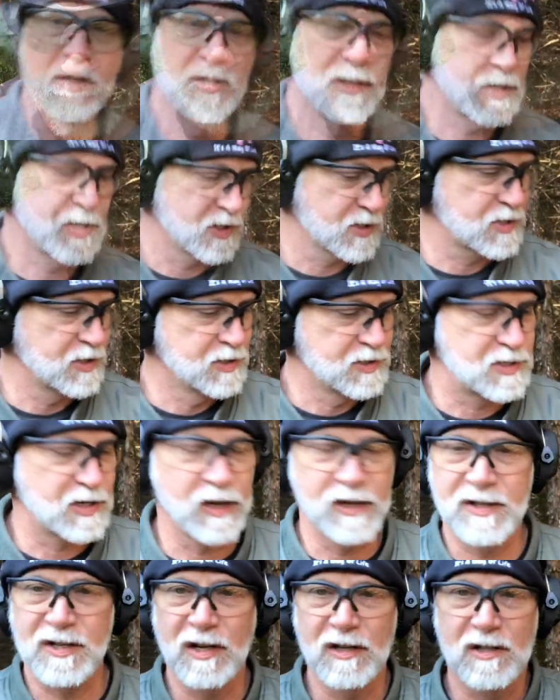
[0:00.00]
that this is
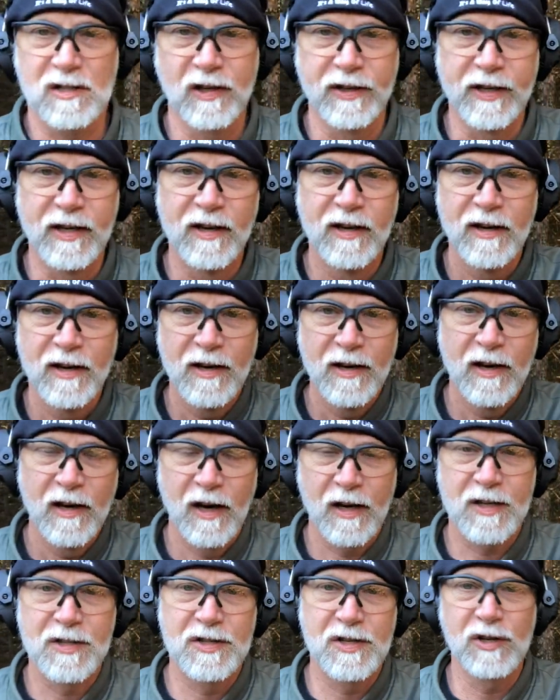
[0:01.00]
essentially
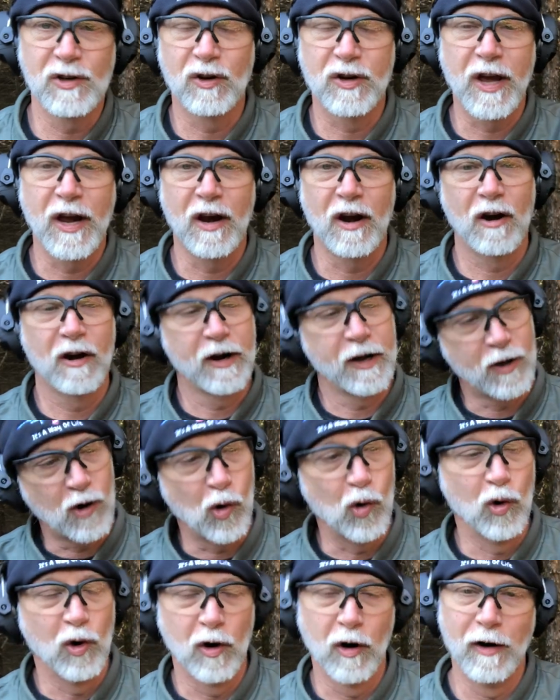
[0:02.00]
a concealed carry
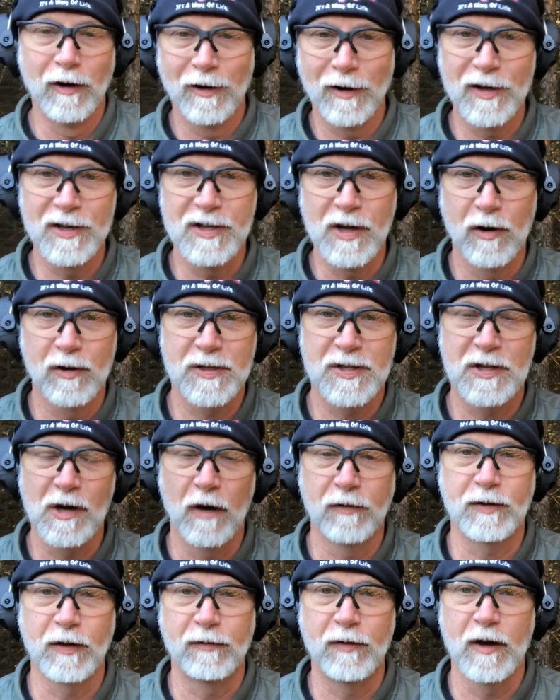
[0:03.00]
or you know a
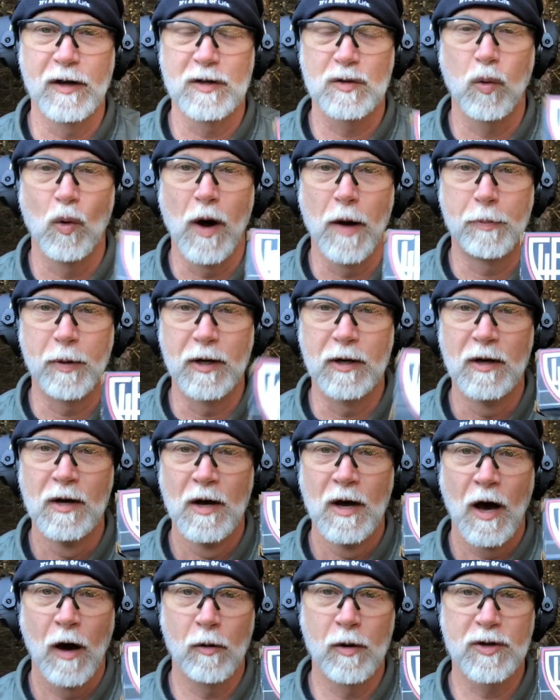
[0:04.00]
self-defense weapon,
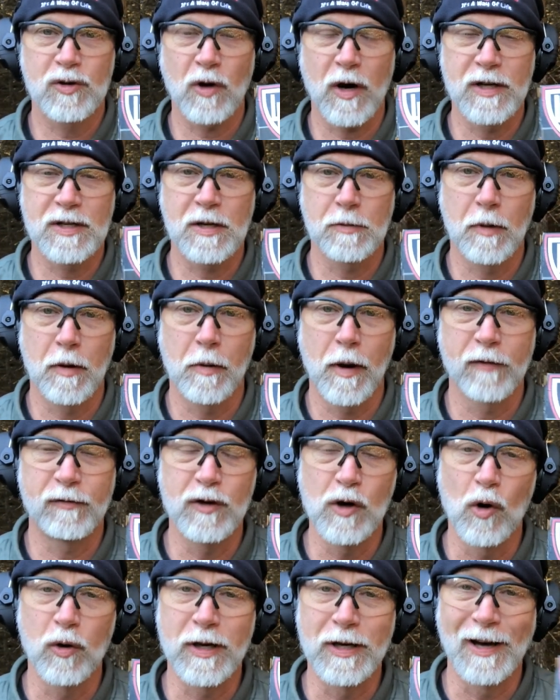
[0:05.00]
I want to try some of my
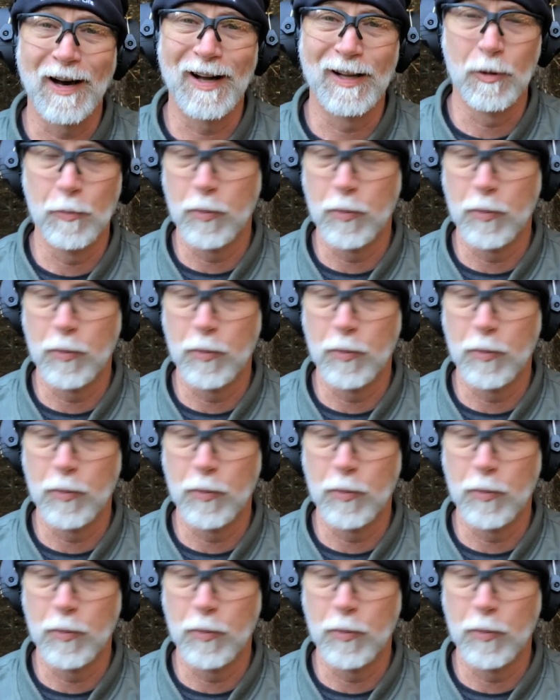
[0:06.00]
Fiocchi hollow